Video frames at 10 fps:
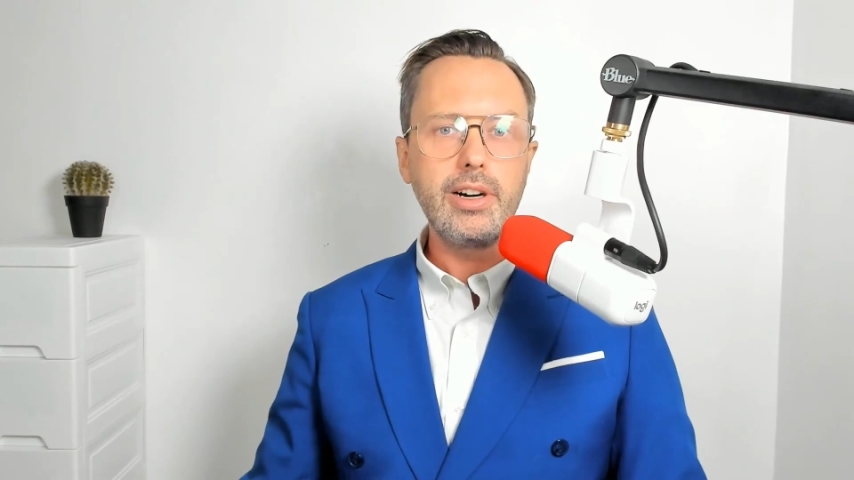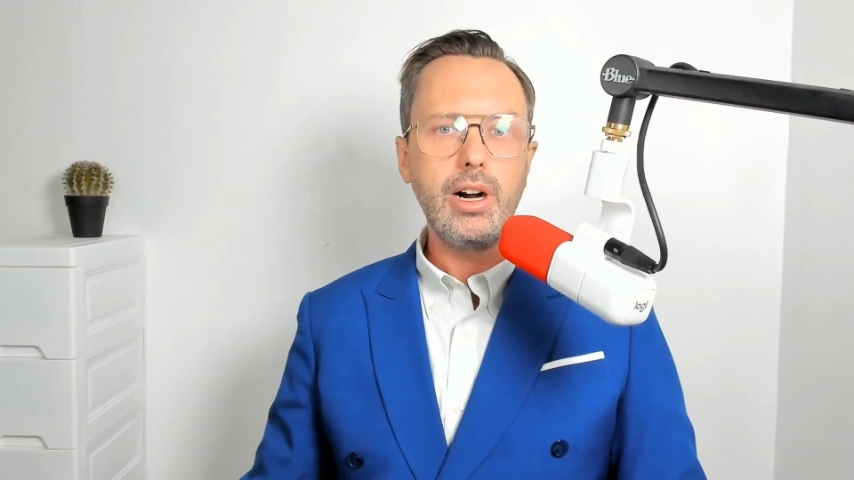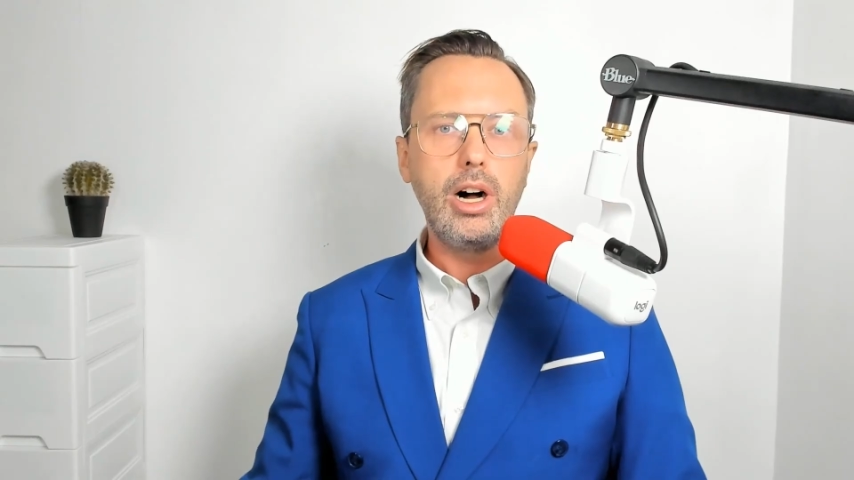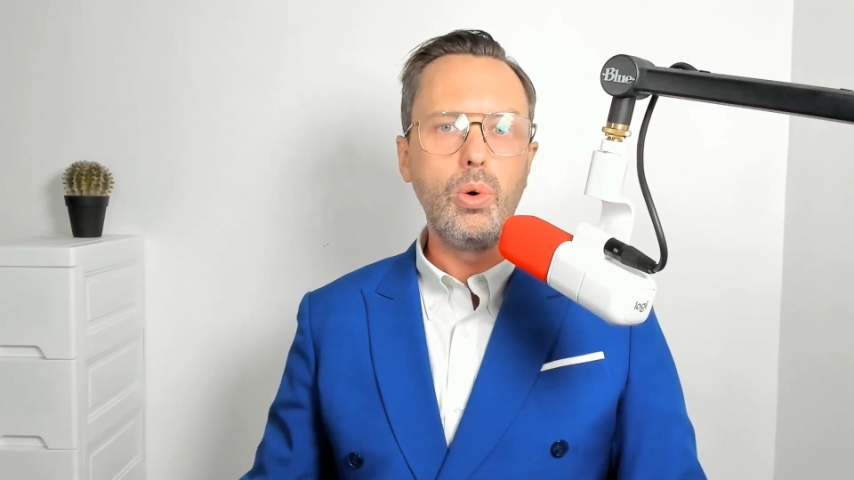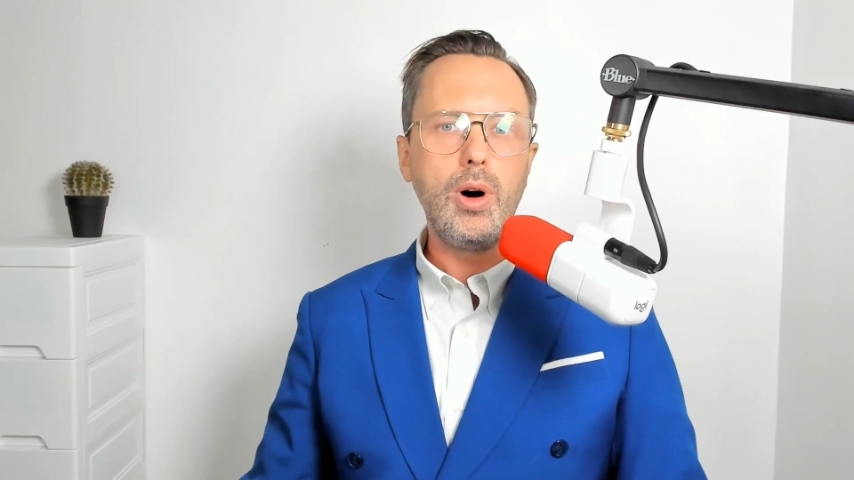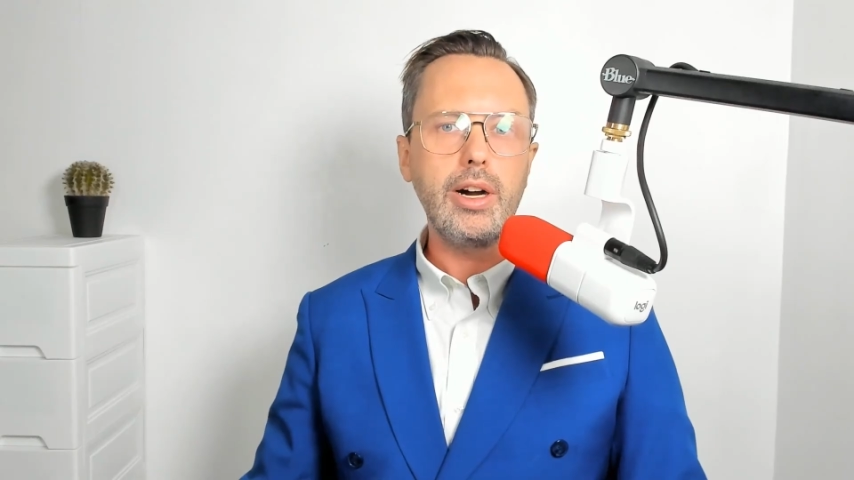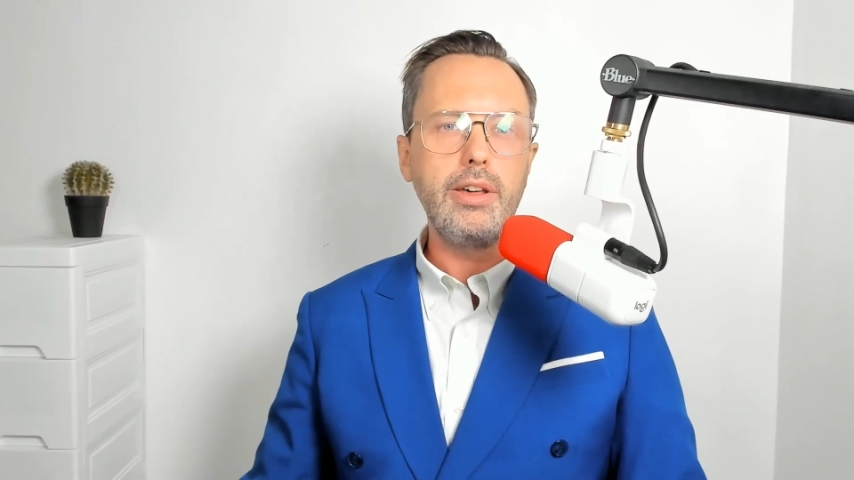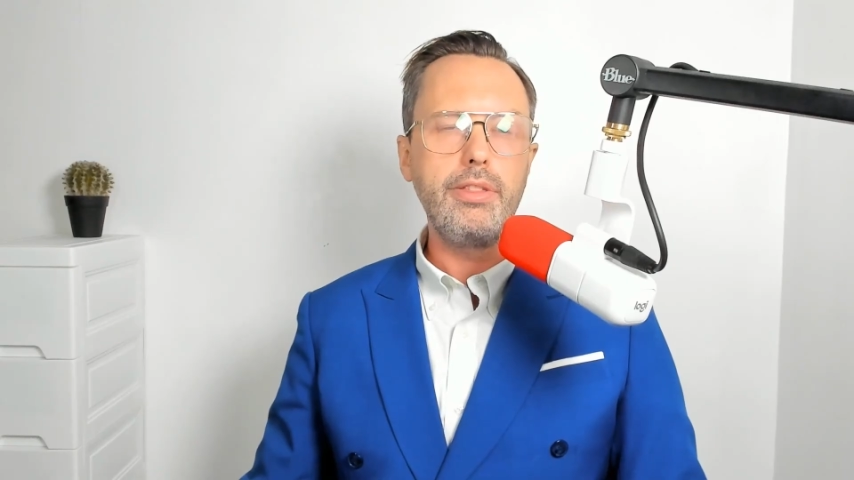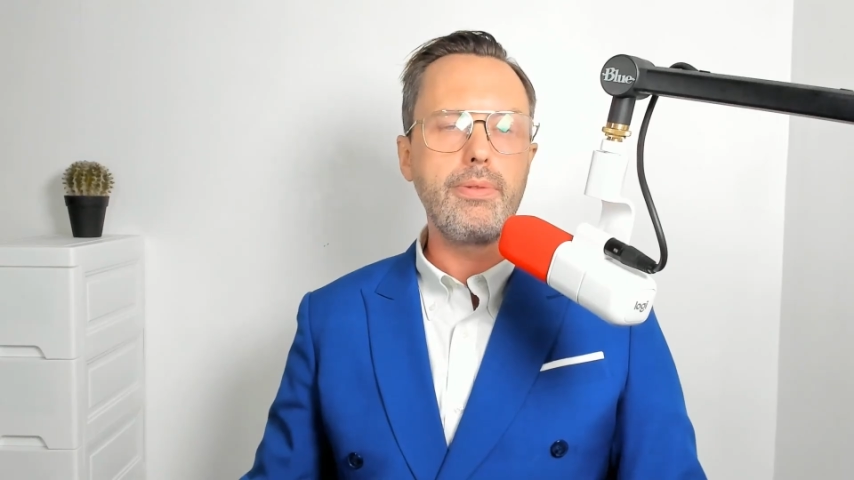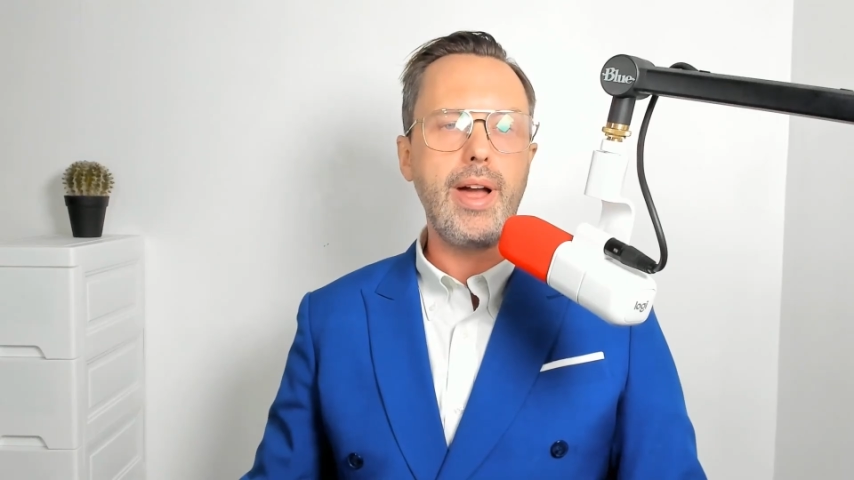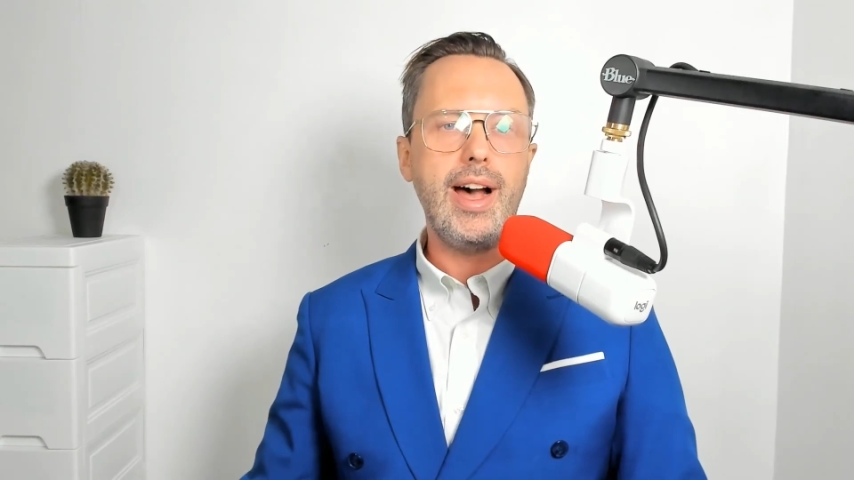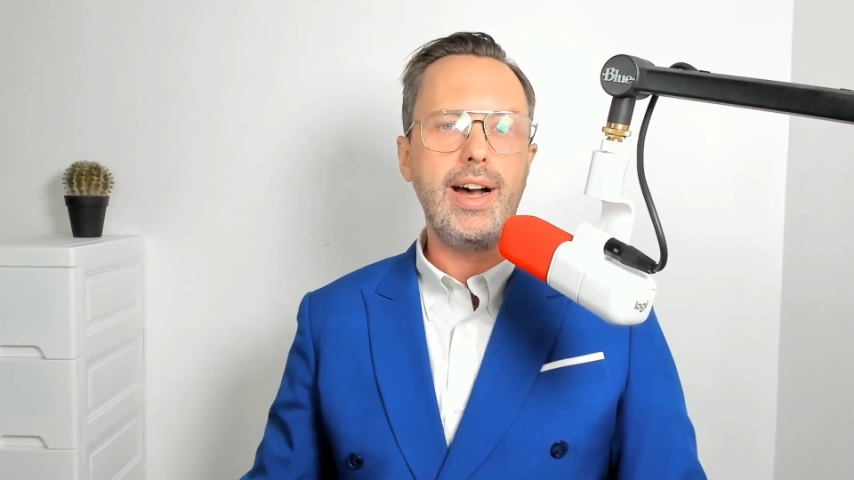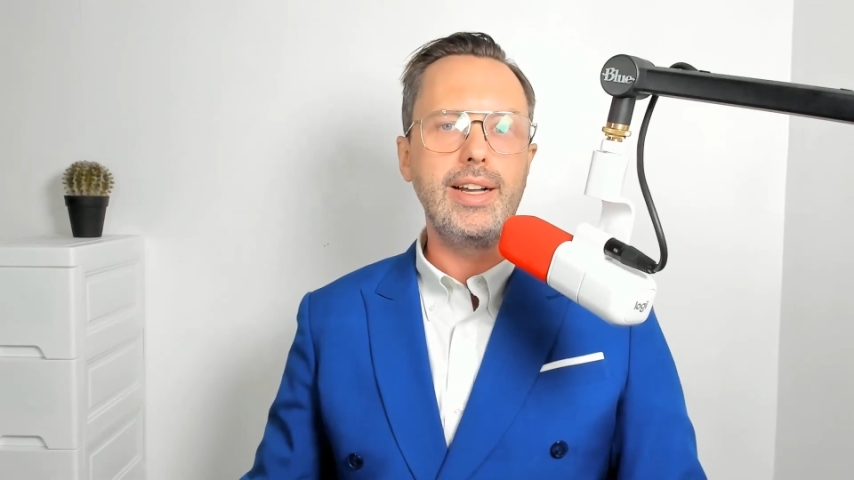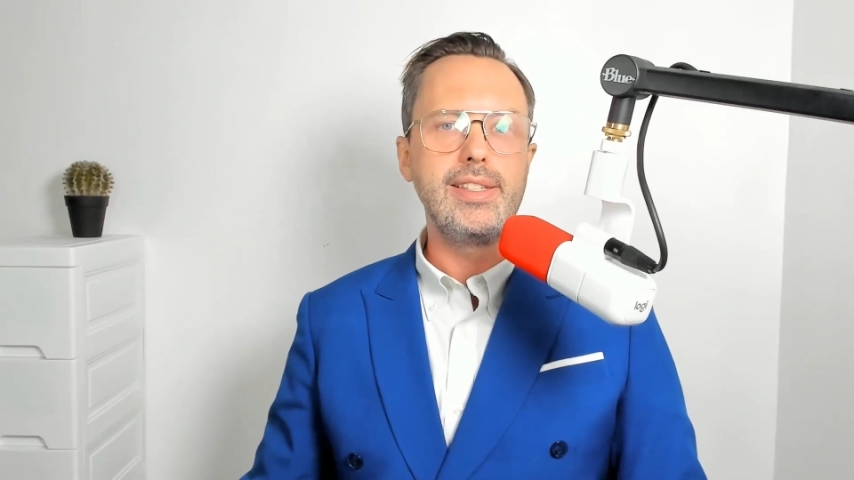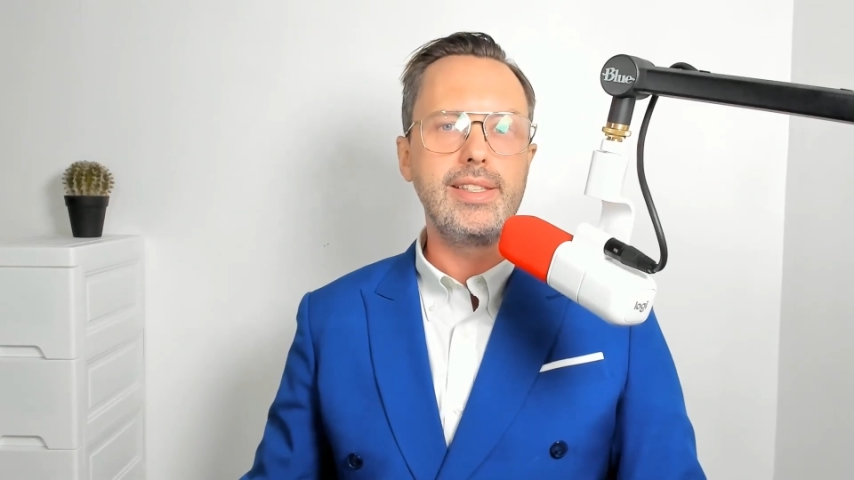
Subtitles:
I'll walk you through ads